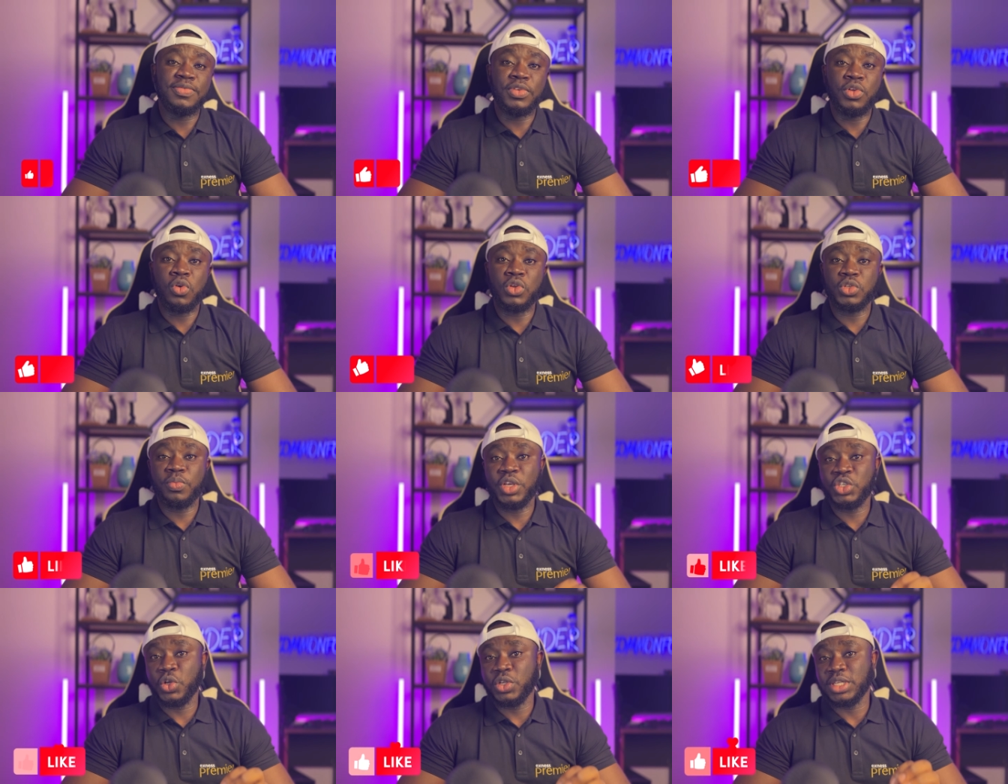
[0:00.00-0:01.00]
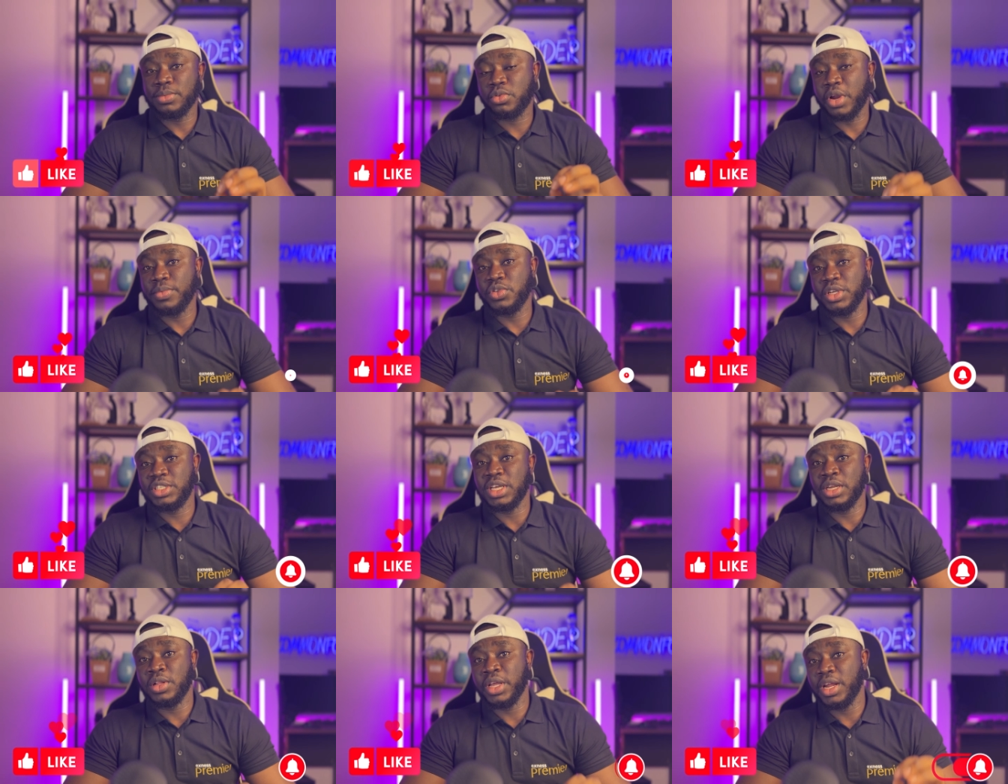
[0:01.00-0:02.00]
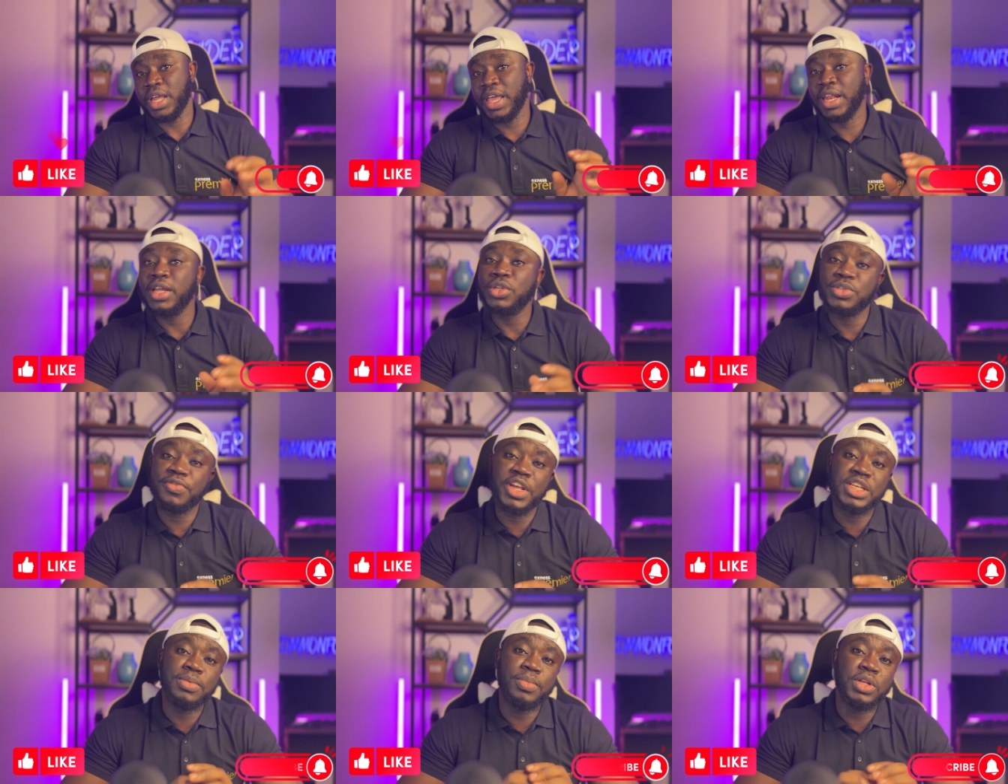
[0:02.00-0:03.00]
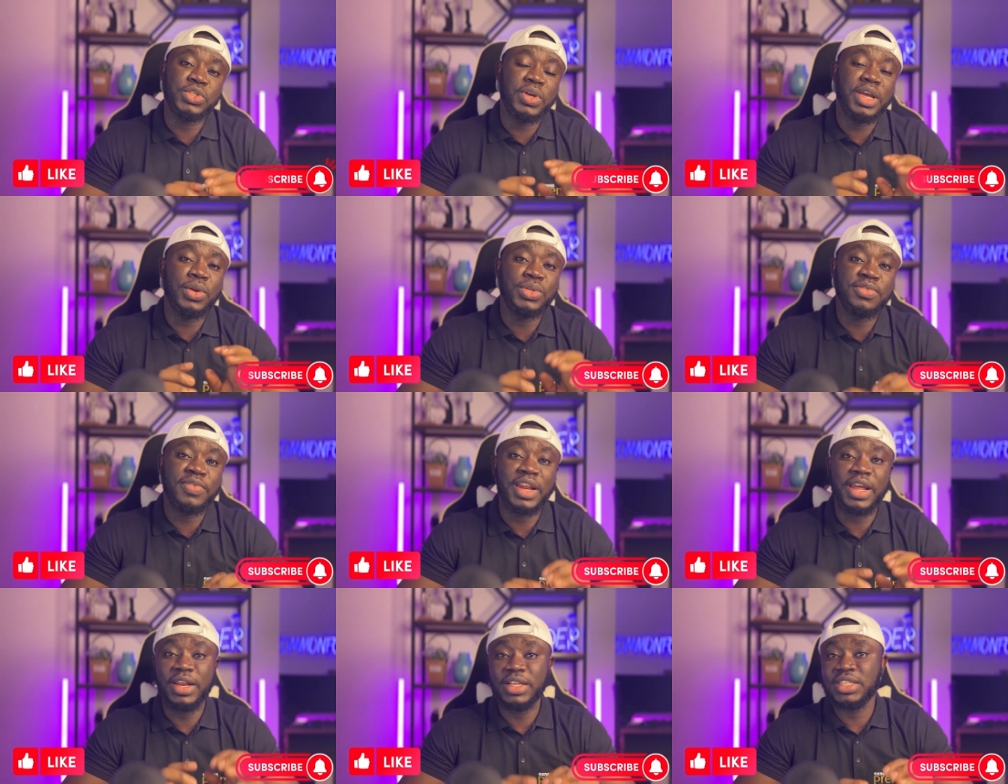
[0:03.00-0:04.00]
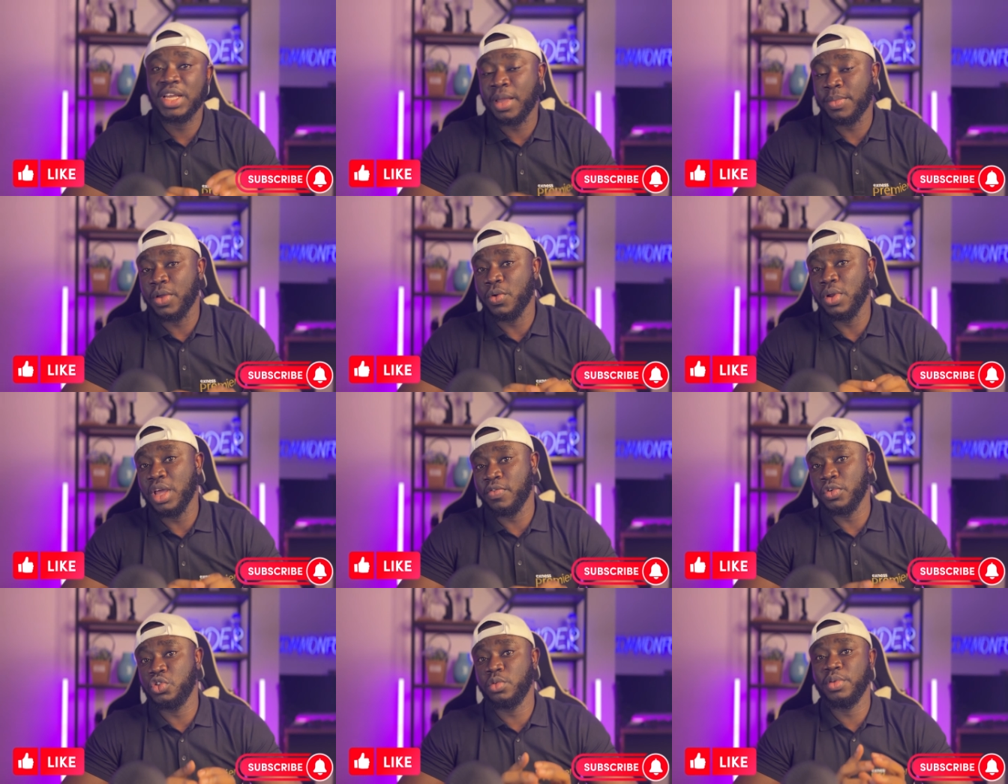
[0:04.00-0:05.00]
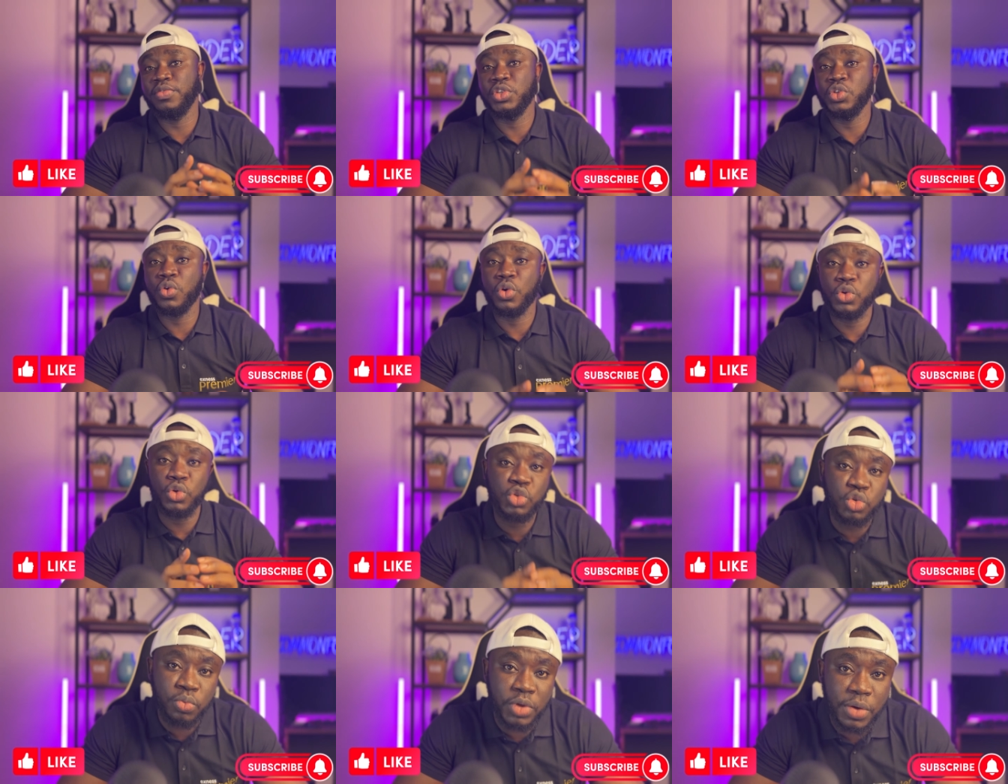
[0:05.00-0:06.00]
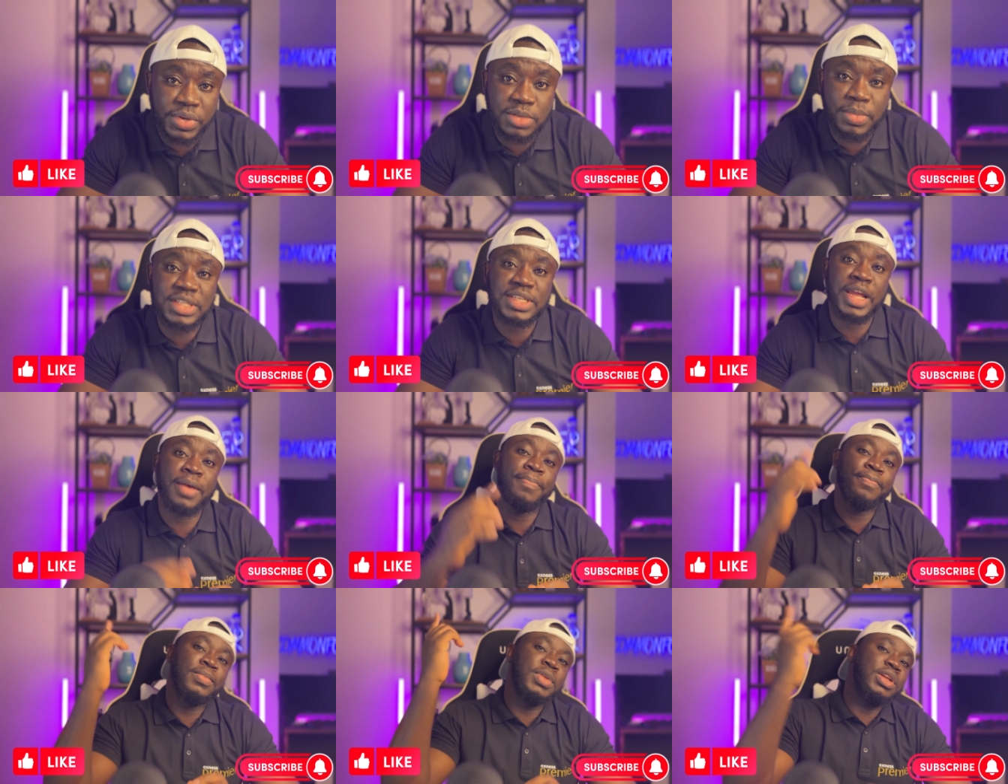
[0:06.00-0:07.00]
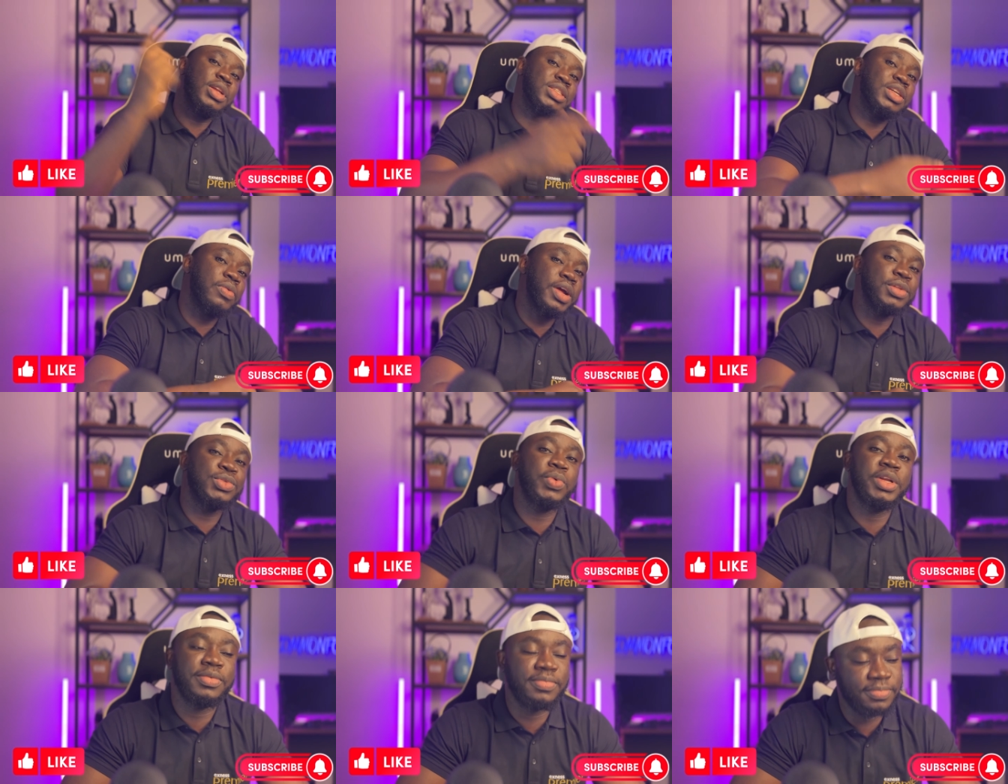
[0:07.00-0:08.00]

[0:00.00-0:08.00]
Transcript: video. Also make sure you subscribe to the channel and then hit the notification bell so you get notified anytime I go live or drop a video on YouTube. Without wasting my time, let's get right into it.